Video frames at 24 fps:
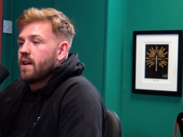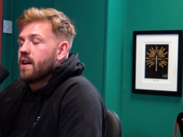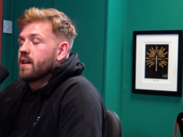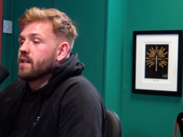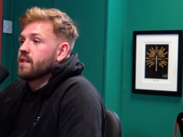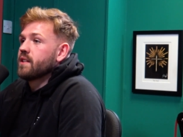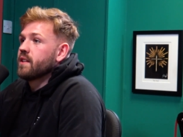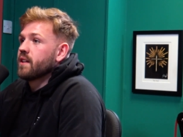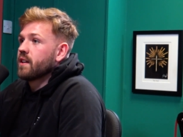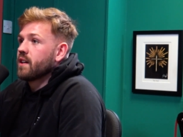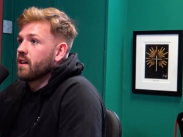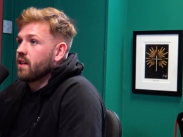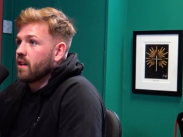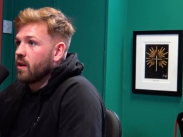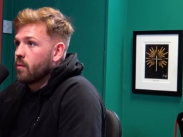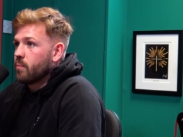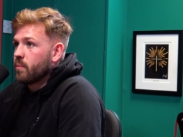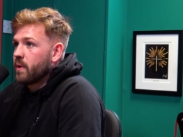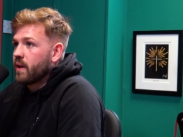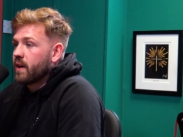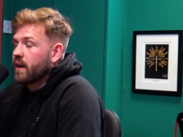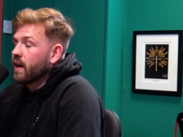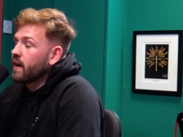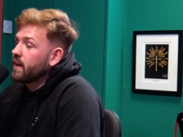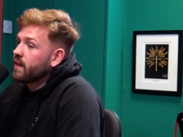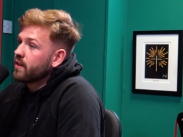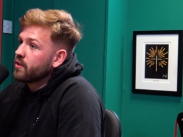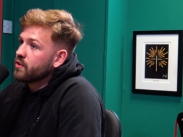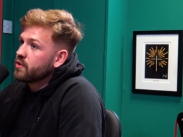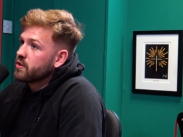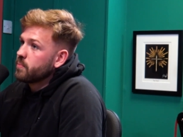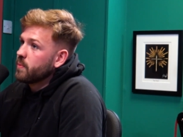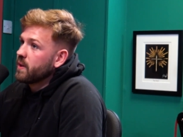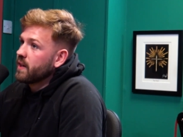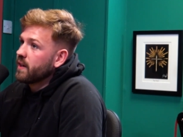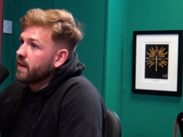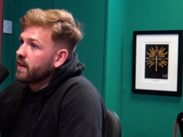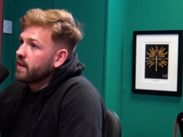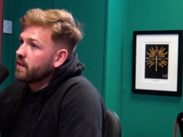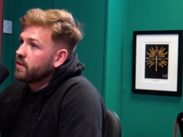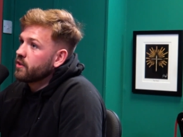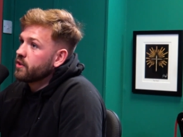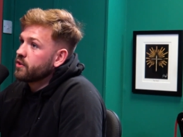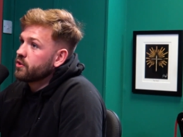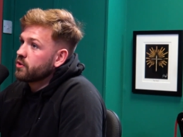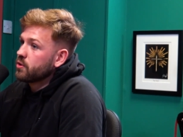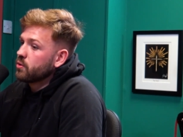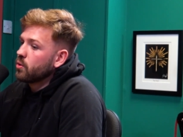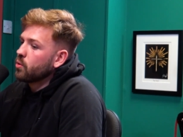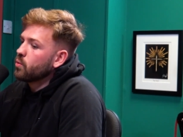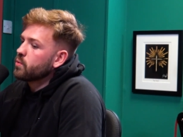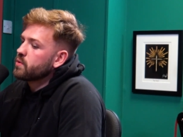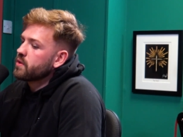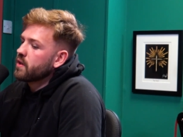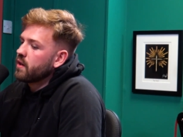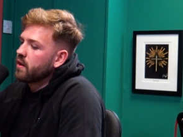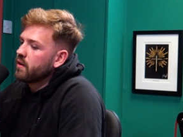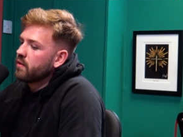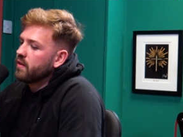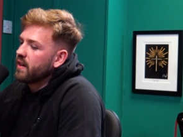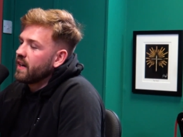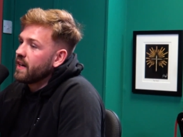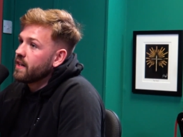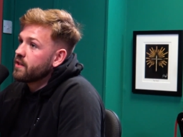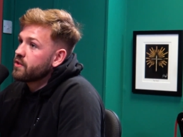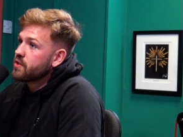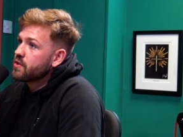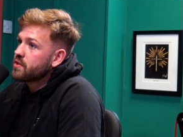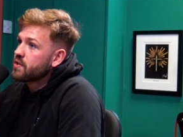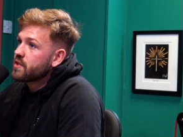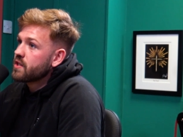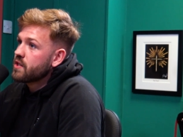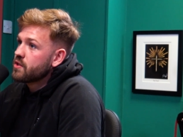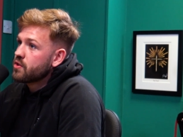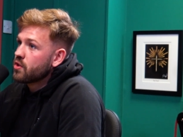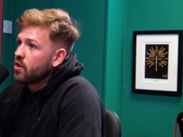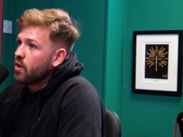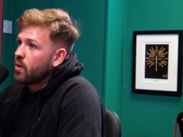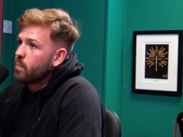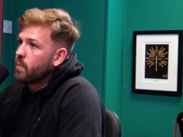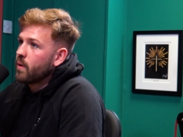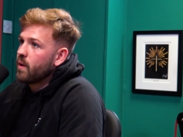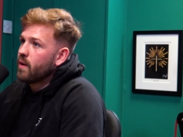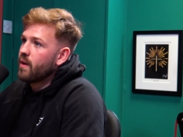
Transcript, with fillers: and the Colombian guy couldn't speak English, so it was a agency job.